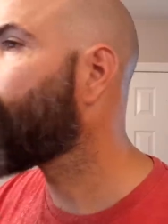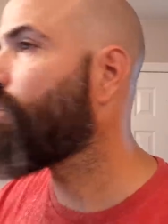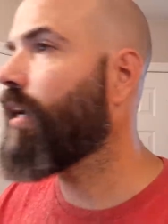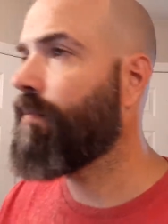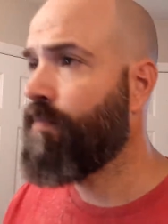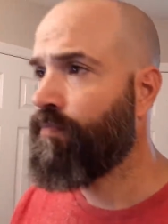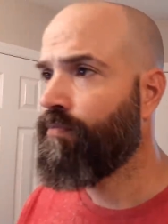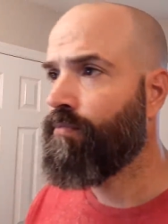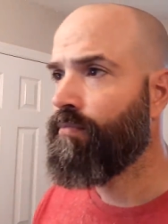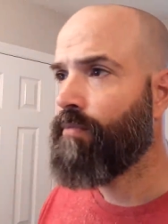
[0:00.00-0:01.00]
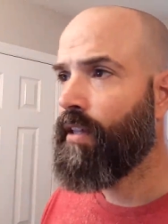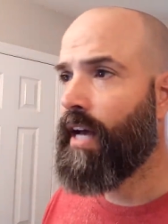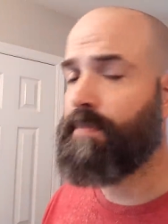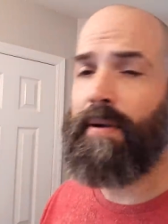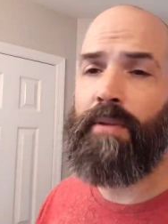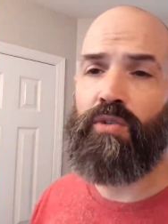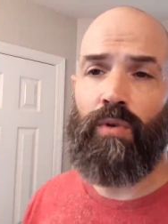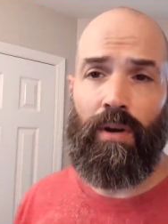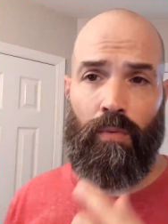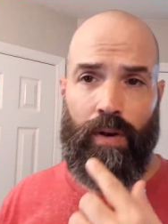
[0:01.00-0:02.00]
Okay, that's pretty much
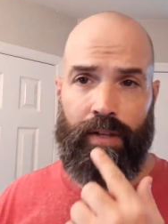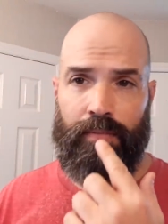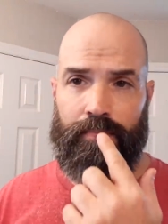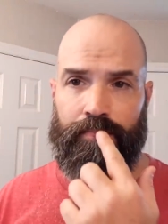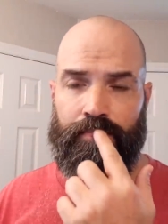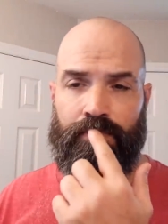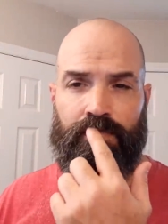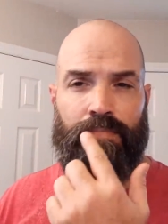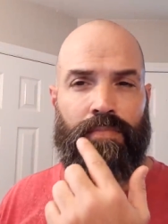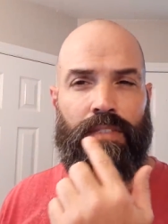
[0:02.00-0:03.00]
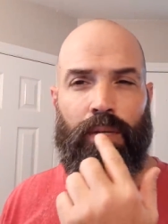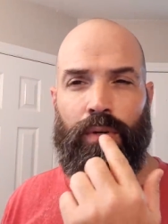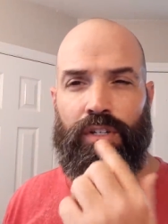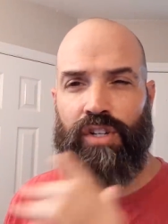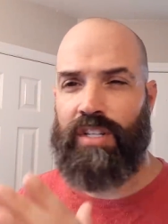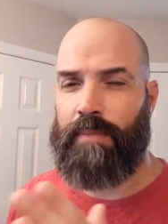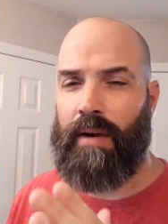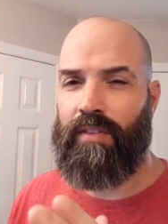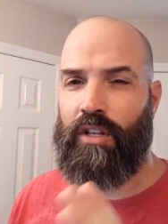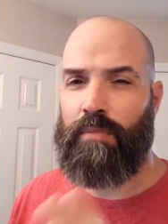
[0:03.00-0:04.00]
where I want it. I want it just
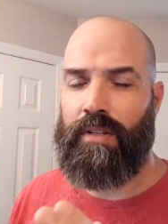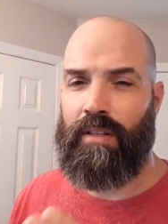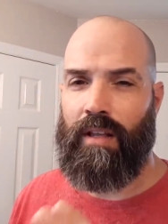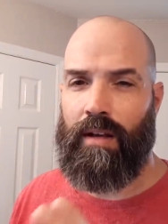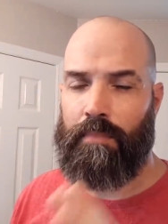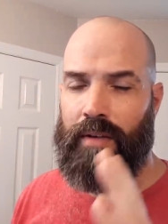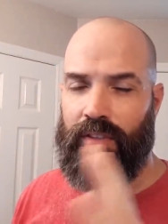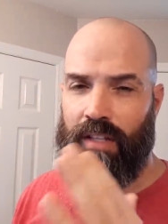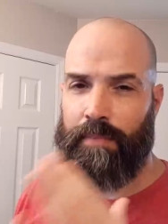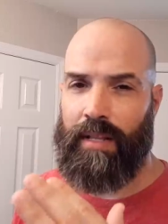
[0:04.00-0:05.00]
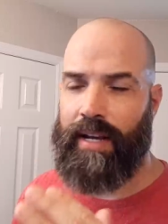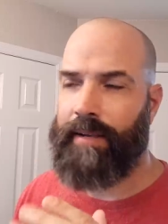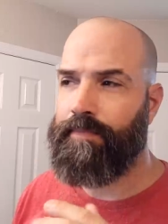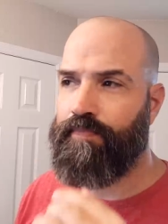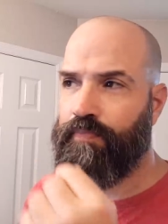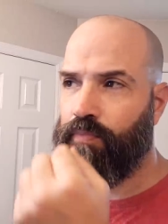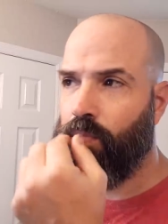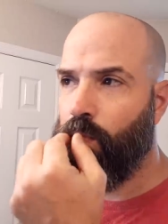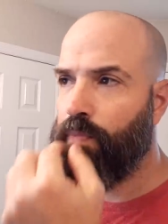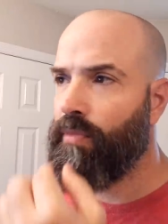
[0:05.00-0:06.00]
above a little bit above the lip line,
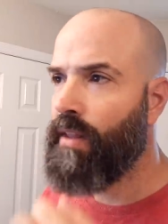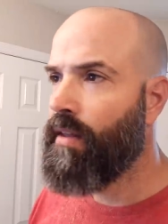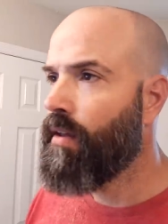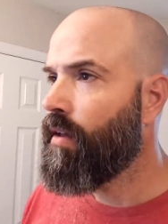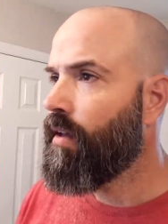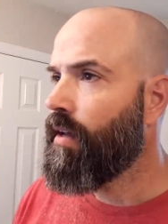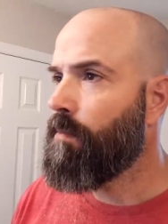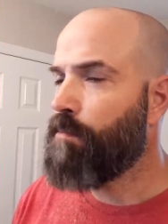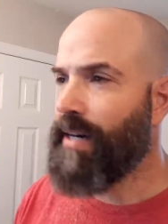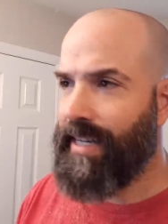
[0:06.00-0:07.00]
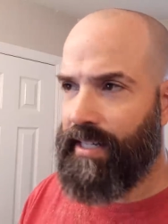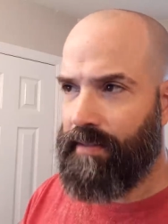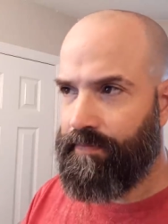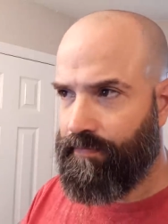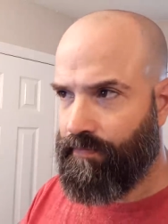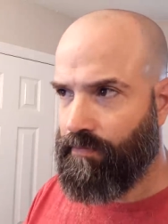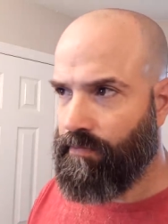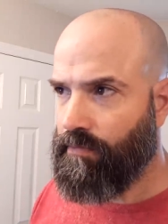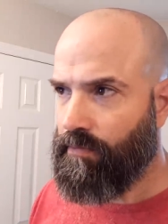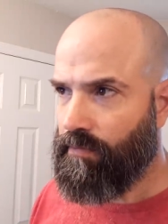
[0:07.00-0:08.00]
but
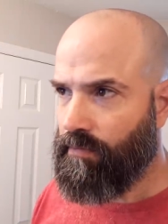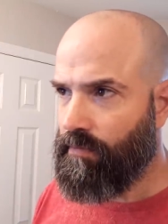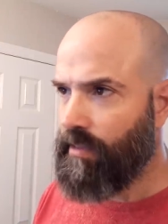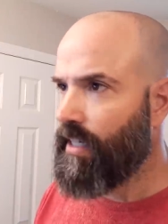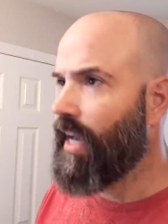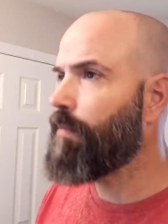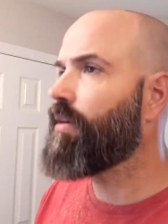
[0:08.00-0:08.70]
I'm